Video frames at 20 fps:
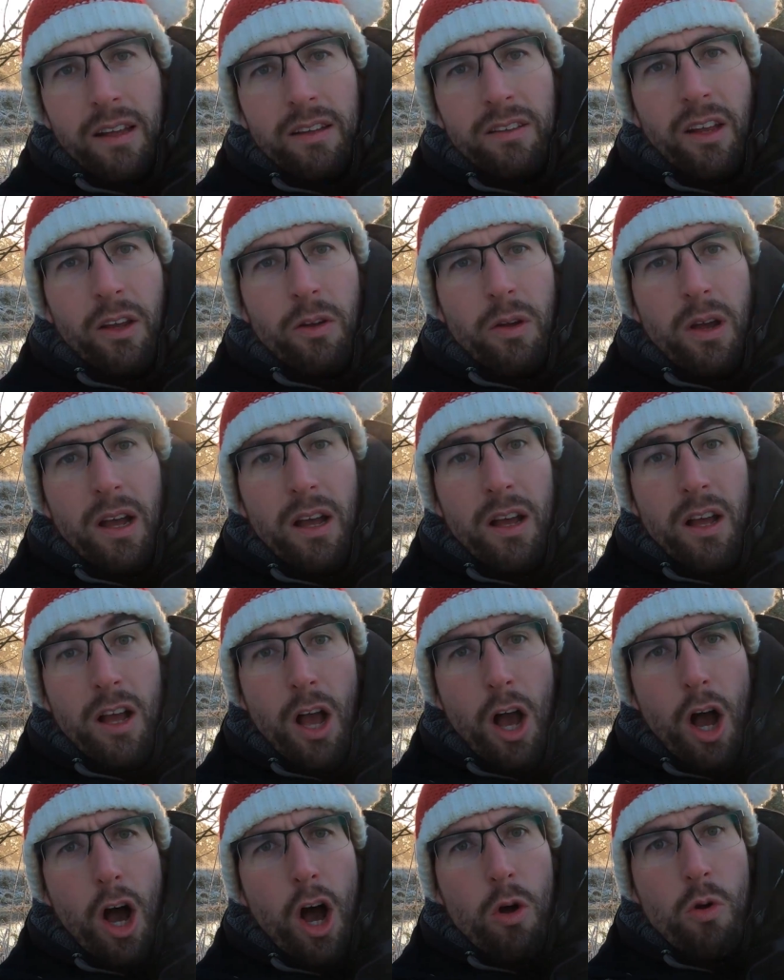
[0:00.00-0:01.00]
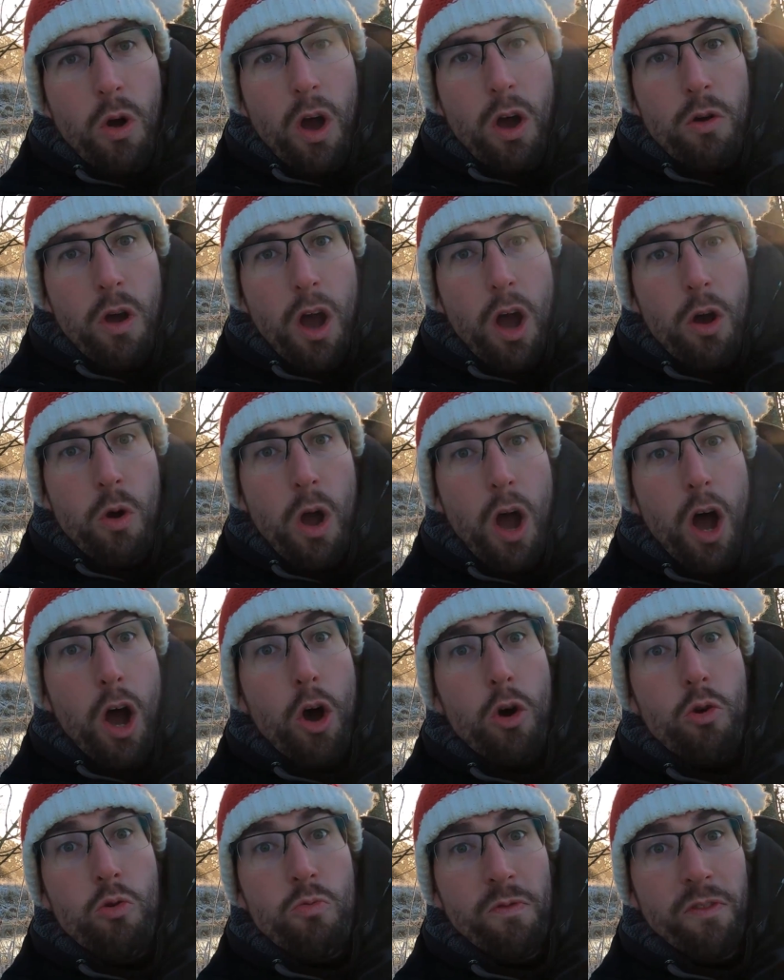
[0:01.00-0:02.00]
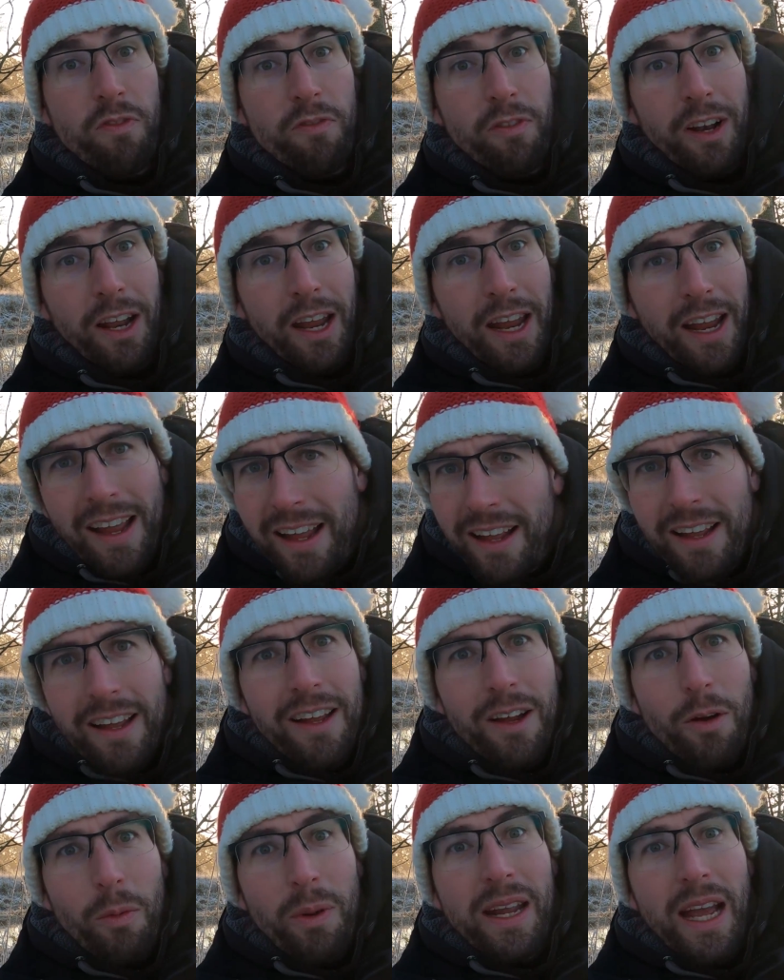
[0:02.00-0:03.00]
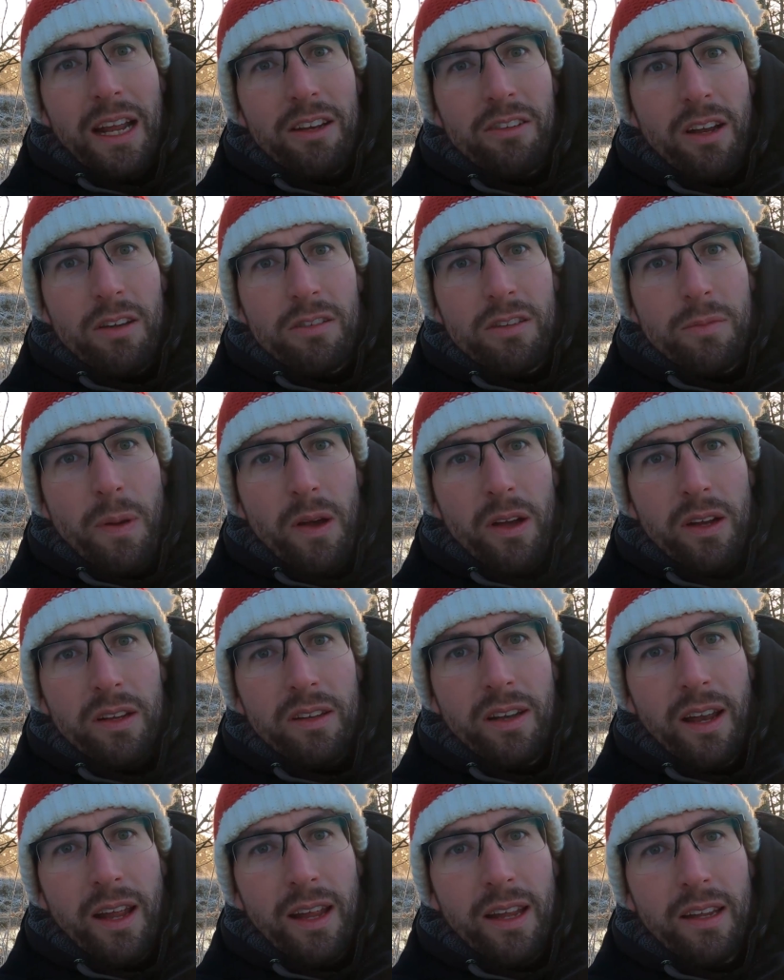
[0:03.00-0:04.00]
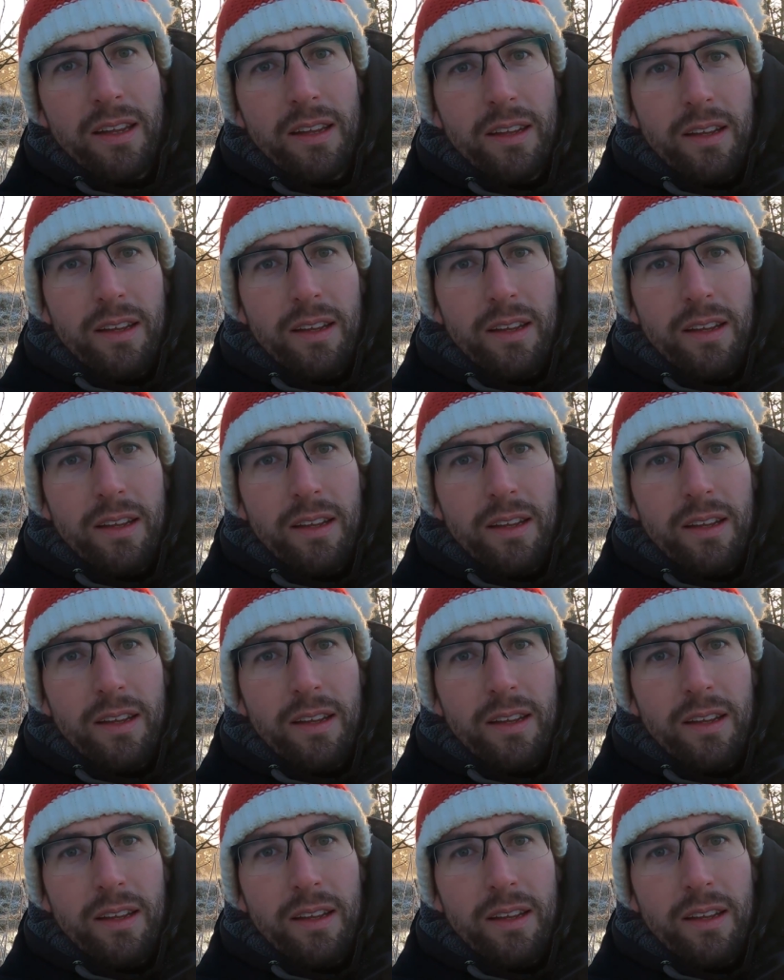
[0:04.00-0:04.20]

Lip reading: So, hopefully we'll catch loads of pike today.